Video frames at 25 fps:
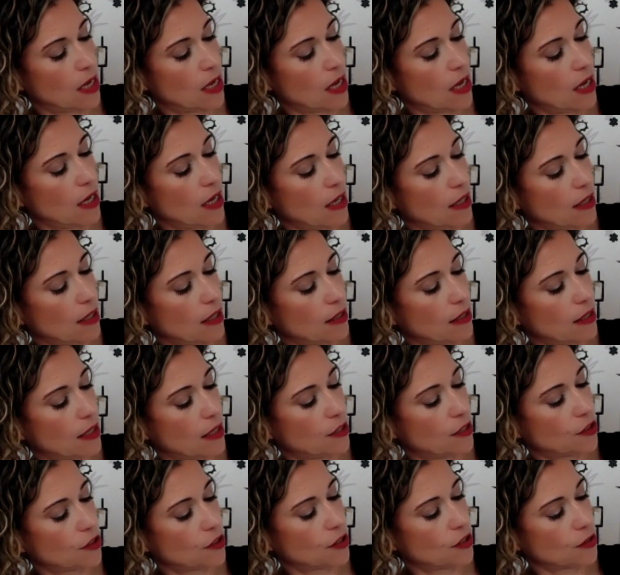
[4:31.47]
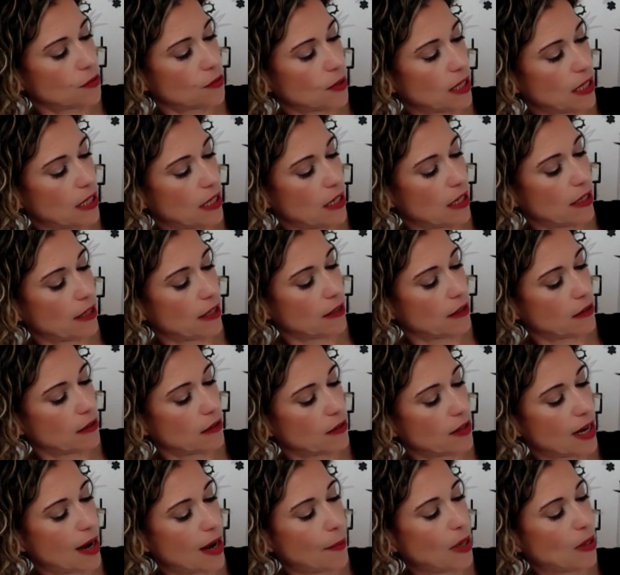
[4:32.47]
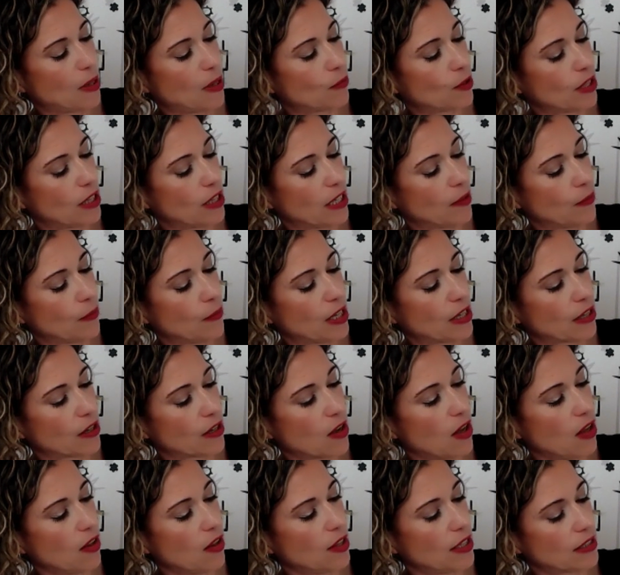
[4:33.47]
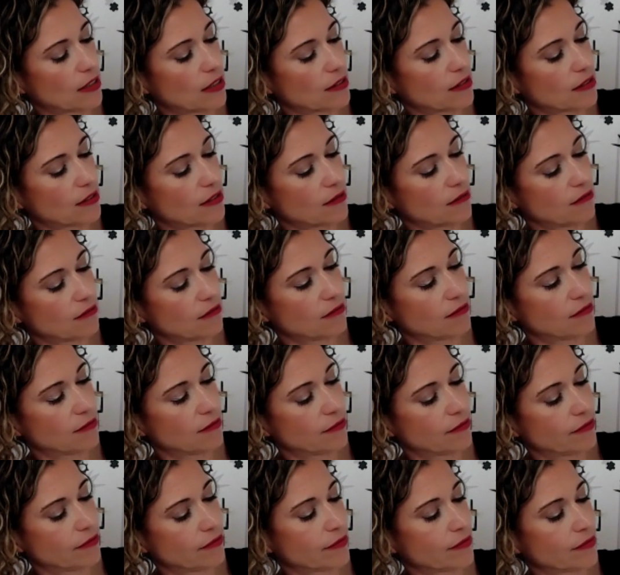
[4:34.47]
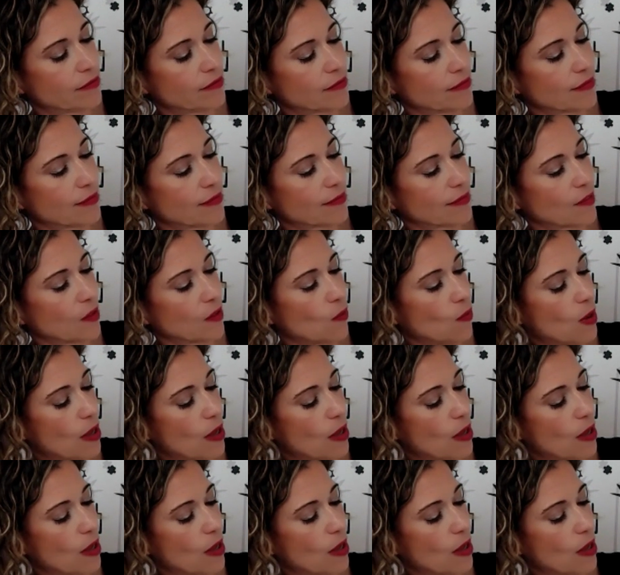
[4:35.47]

Uh, 129. I mean, really, we could call this 130.